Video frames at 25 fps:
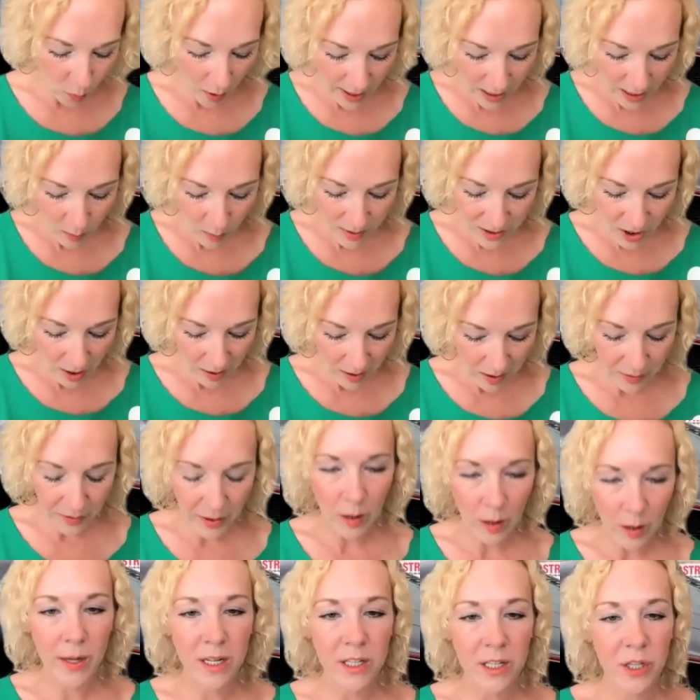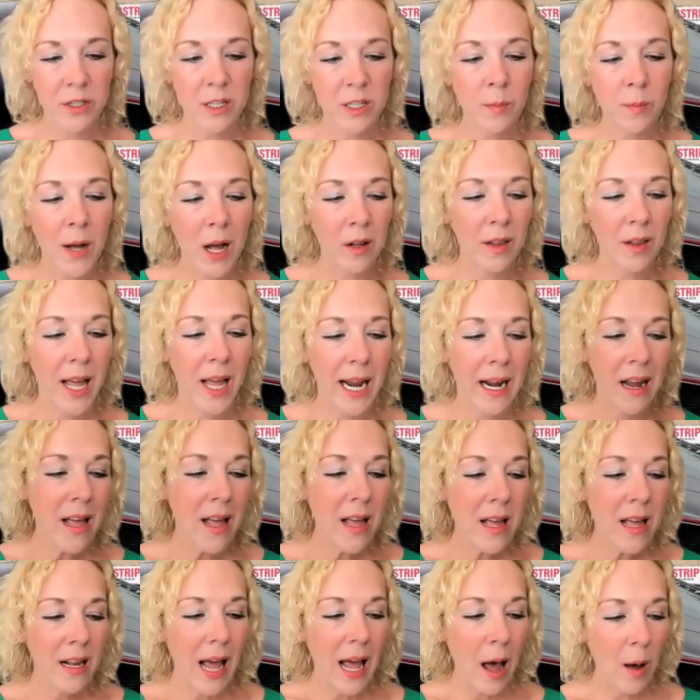Why don't we talk a little bit just about like
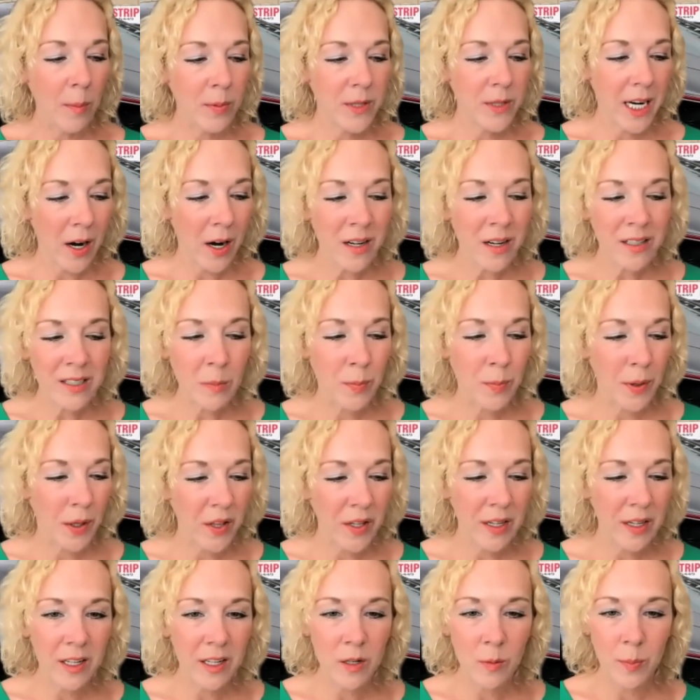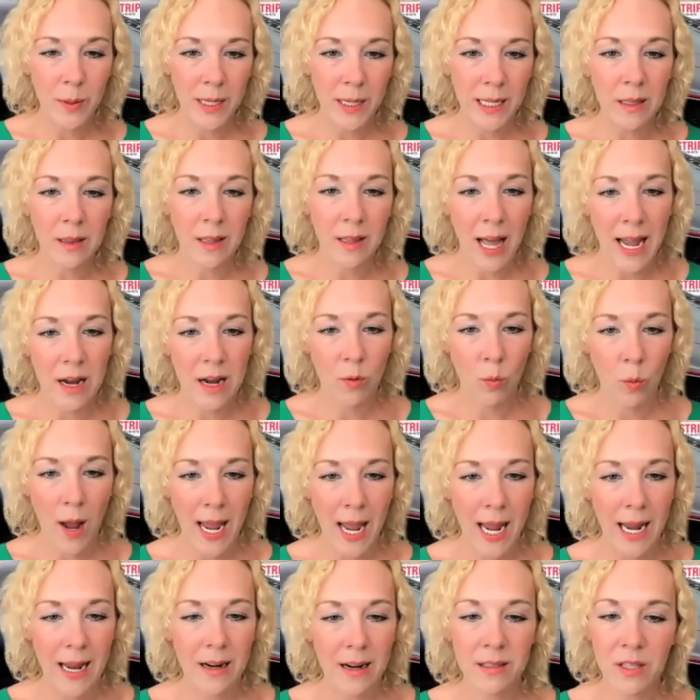Aptera's ability to be
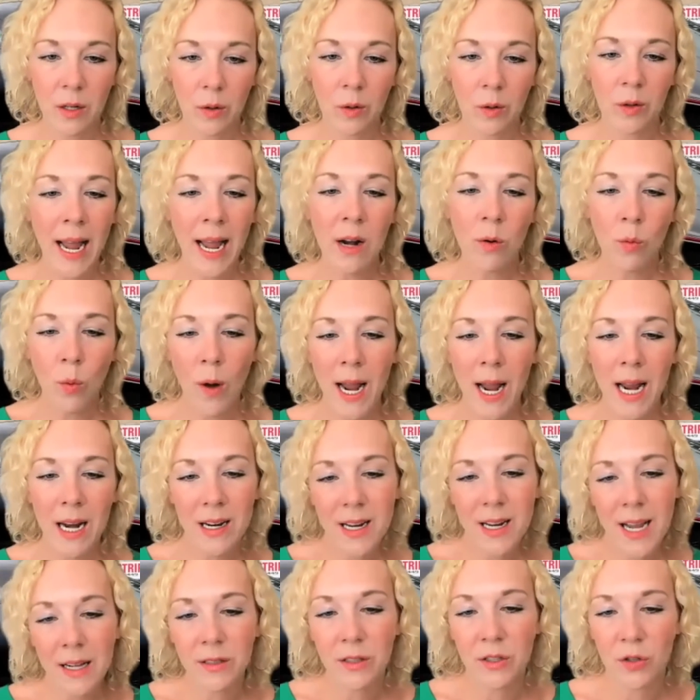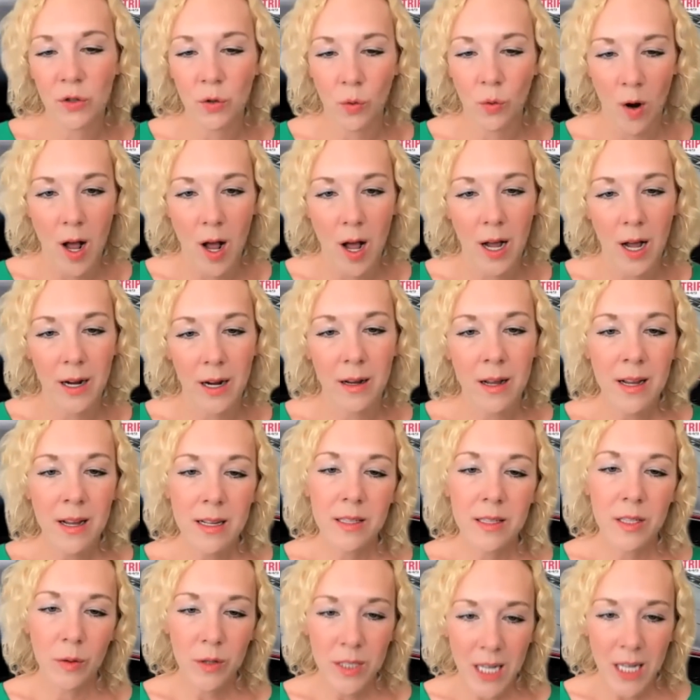lightweight, so lightweight yet strong.
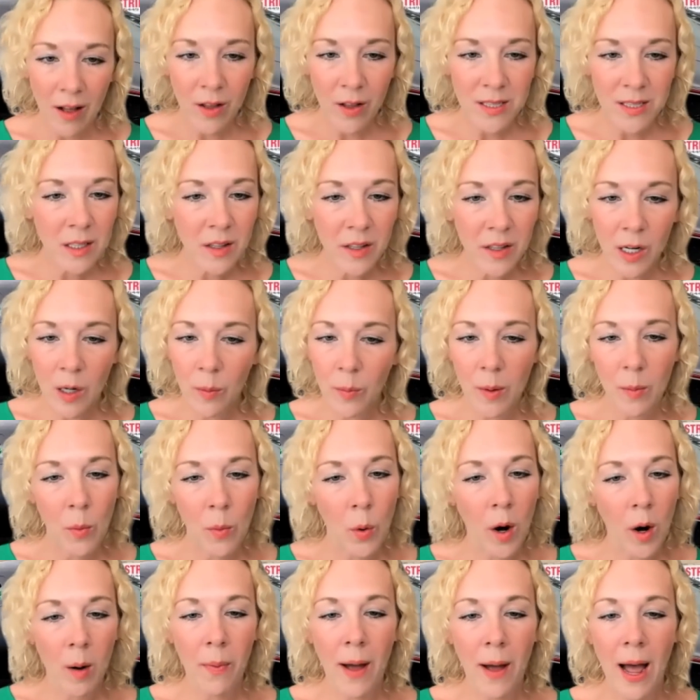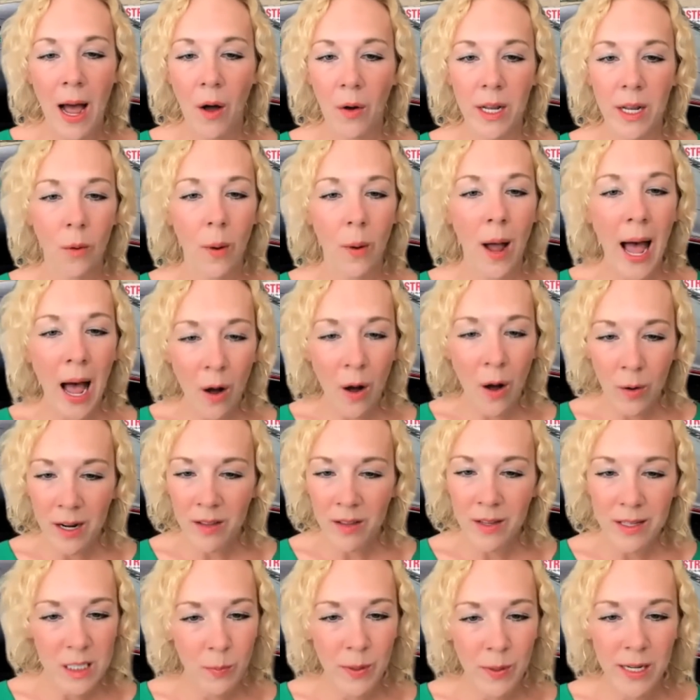So tell us a little bit more about, how
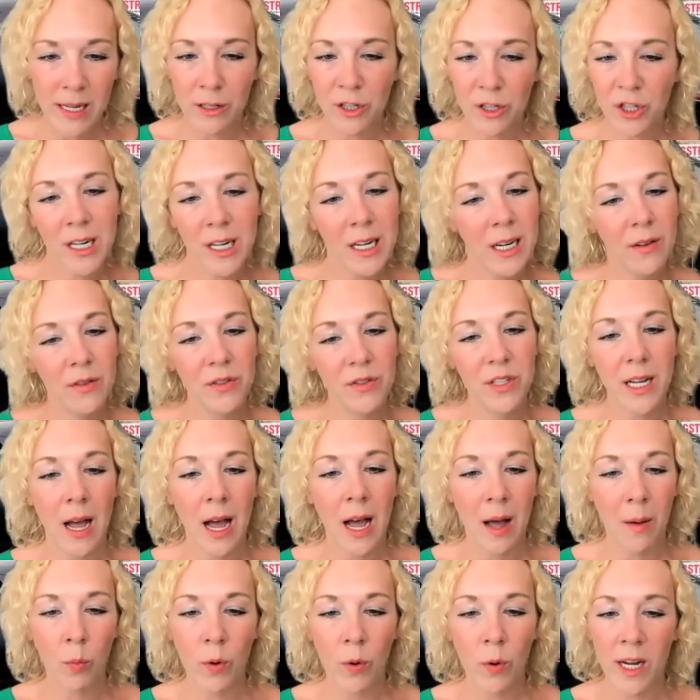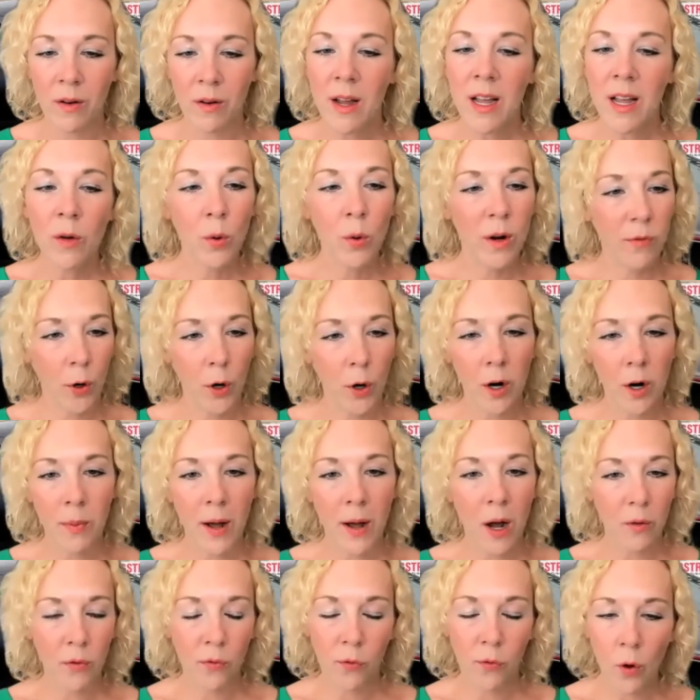can this be achieved? We've heard
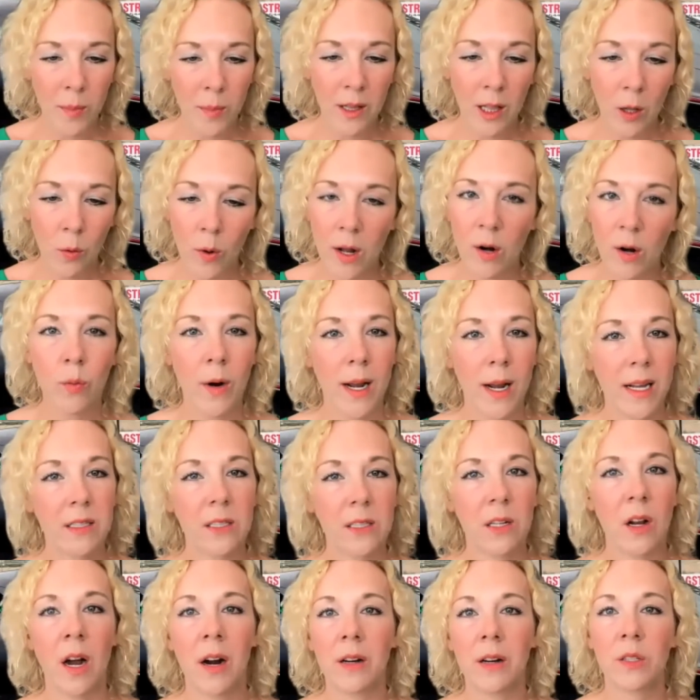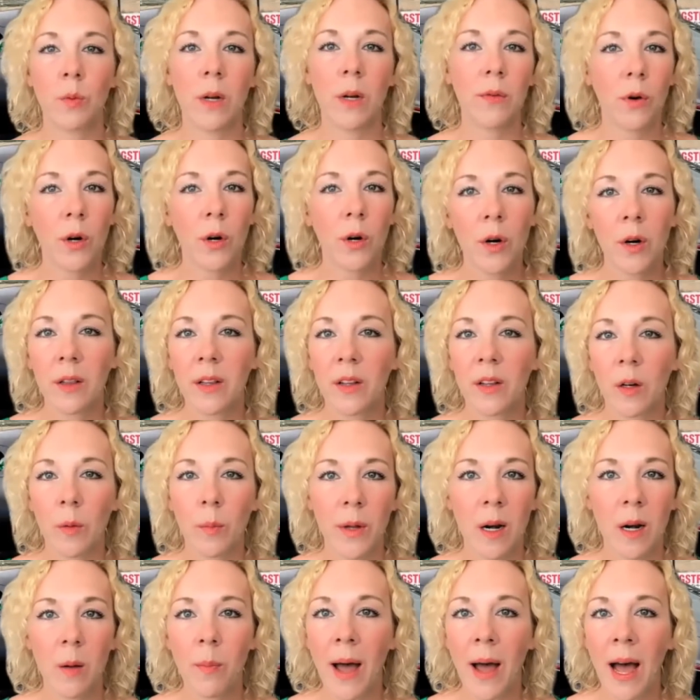about Formula One race cars. We've heard a little
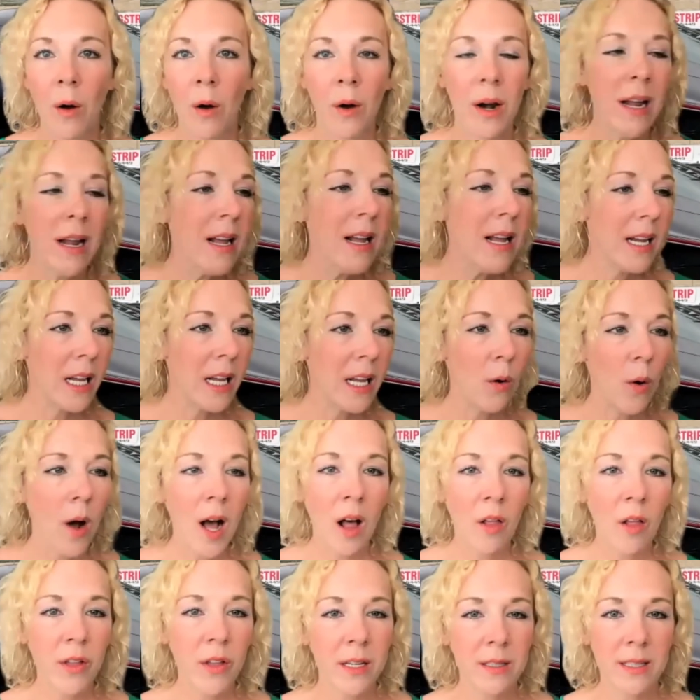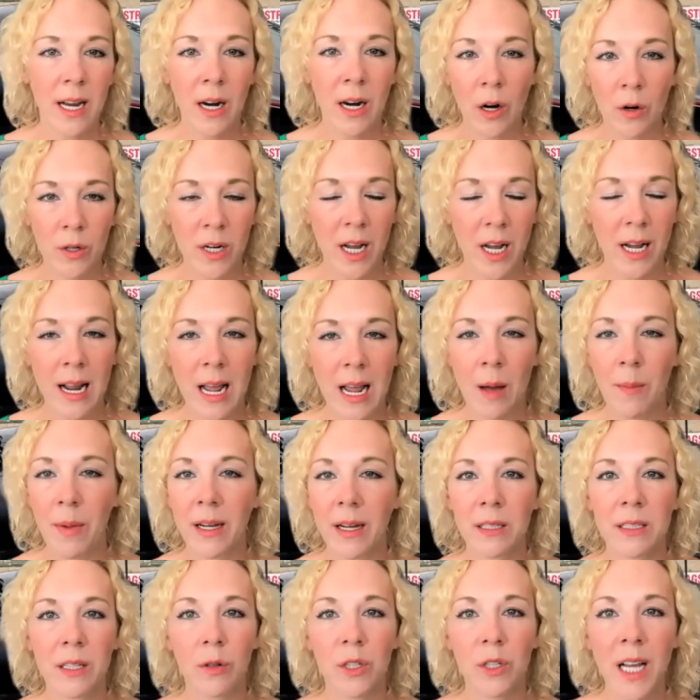bit about, all these
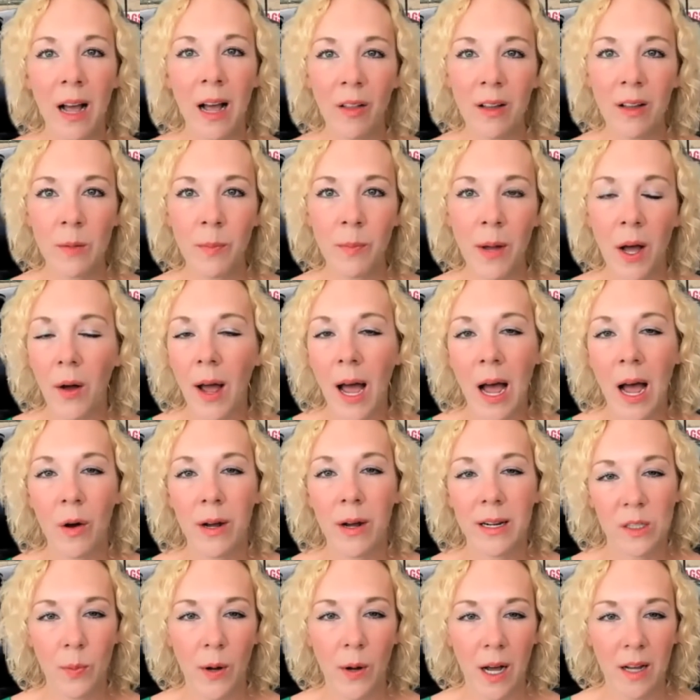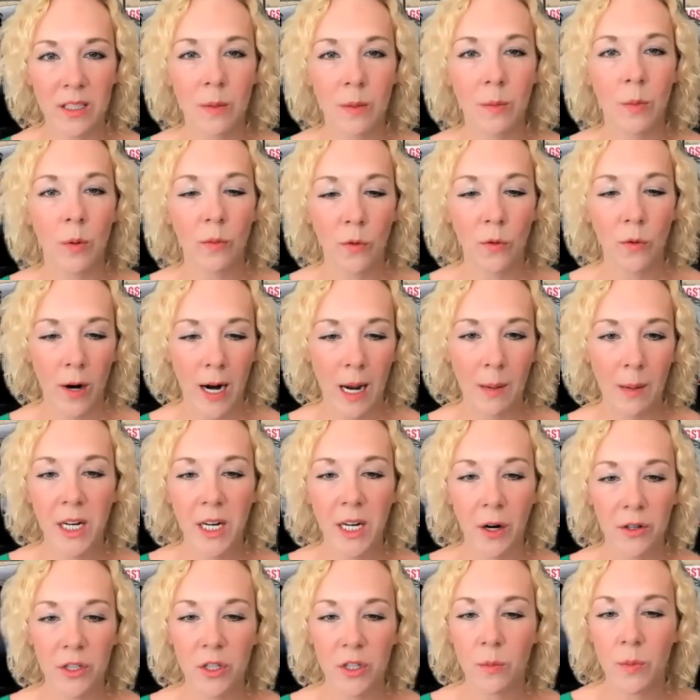aerodynamics. So tell us about how it's possible for
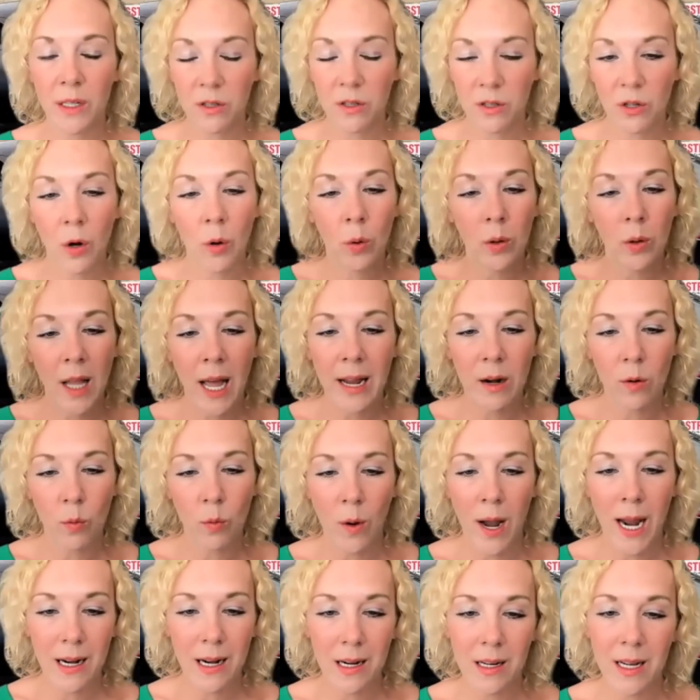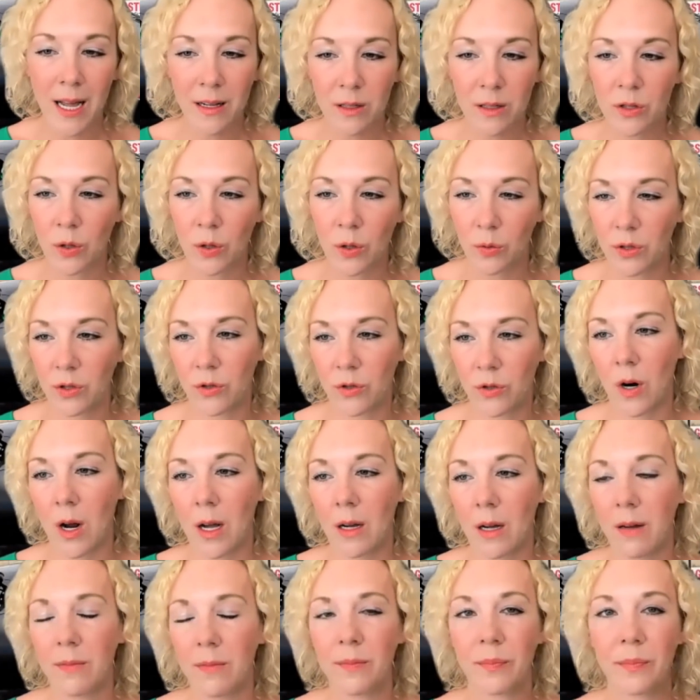Aptera to be so lightweight yet so
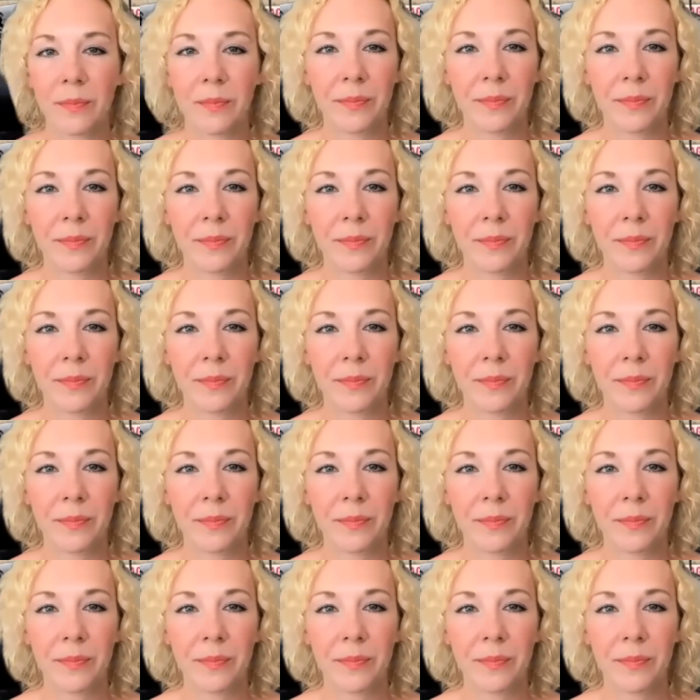strong.